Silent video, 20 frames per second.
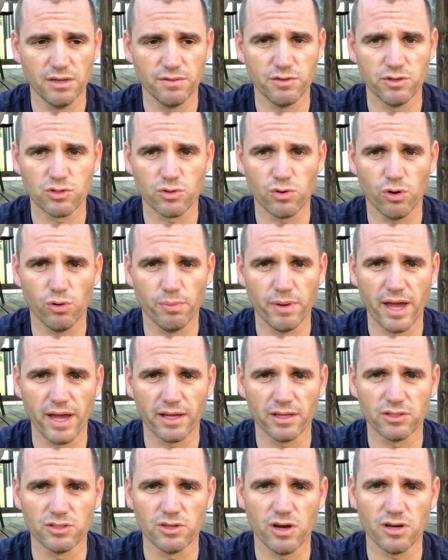If you scroll
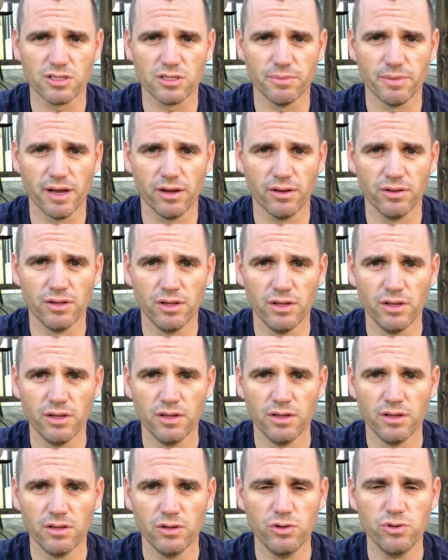back, it talks about
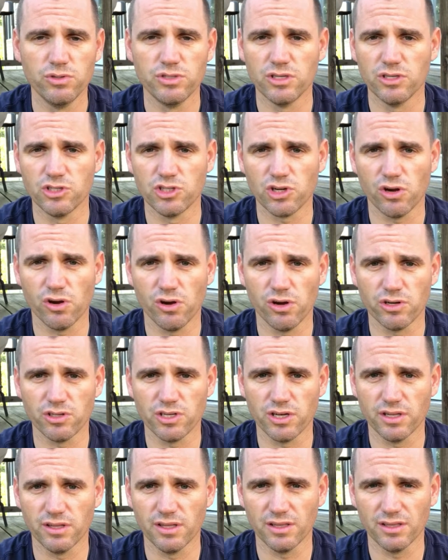who's in
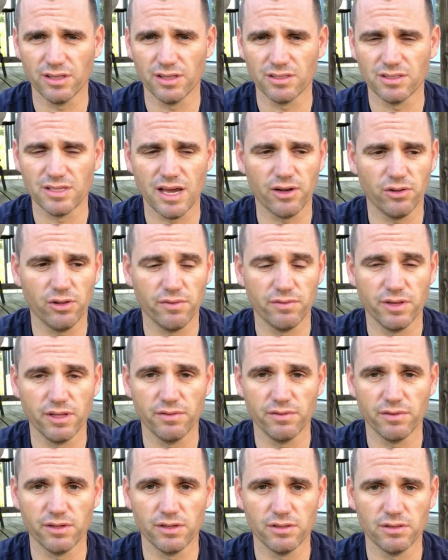charge, and I think the title of it
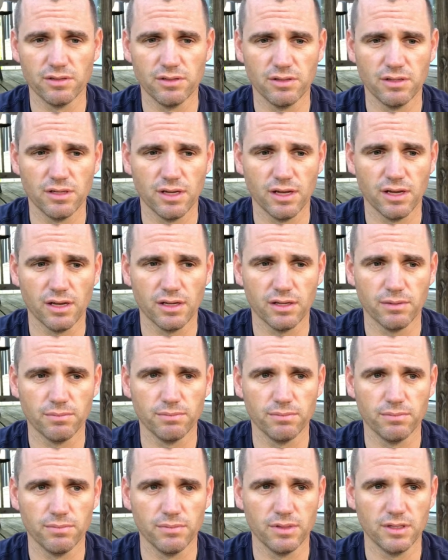even
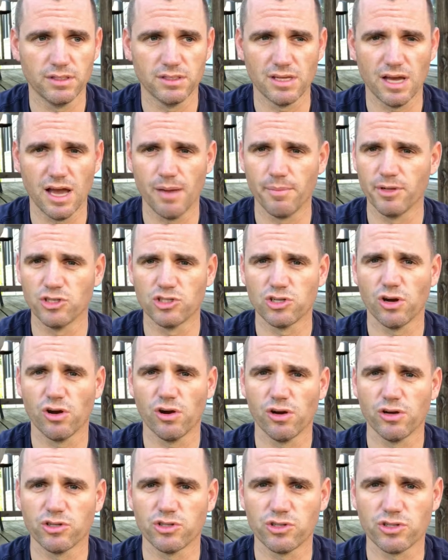is "I'm in
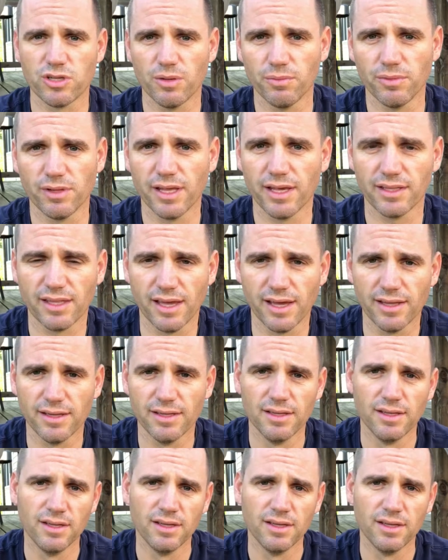charge" or something like that.